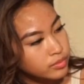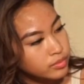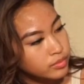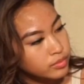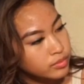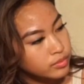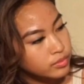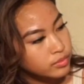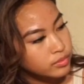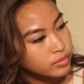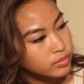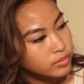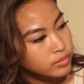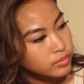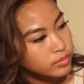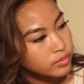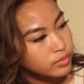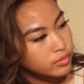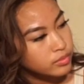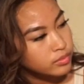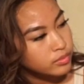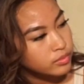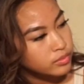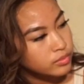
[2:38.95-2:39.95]

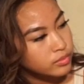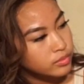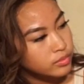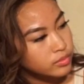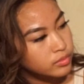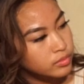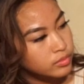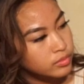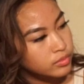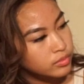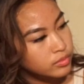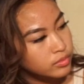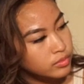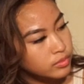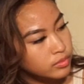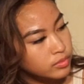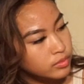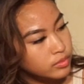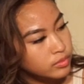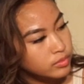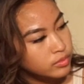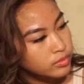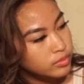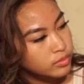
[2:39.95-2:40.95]

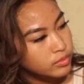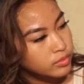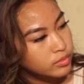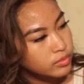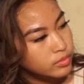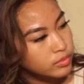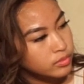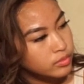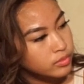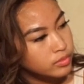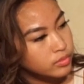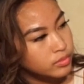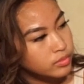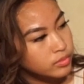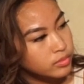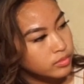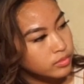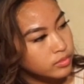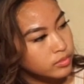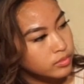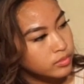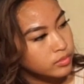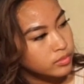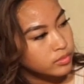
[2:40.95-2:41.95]

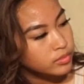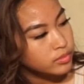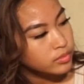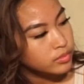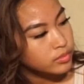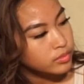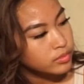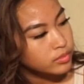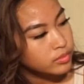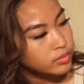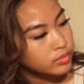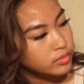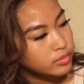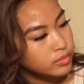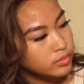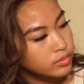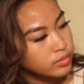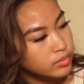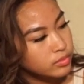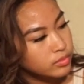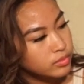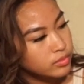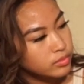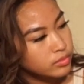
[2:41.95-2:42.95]

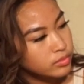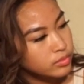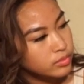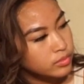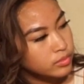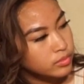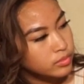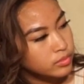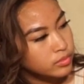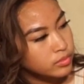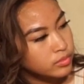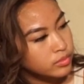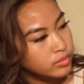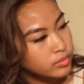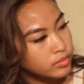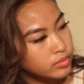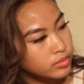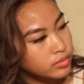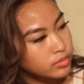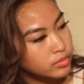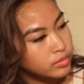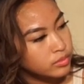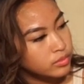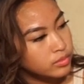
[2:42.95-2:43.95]

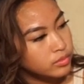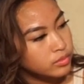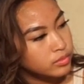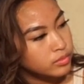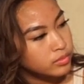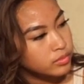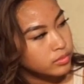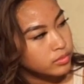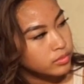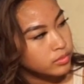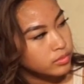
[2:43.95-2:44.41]
The person shown says nothing.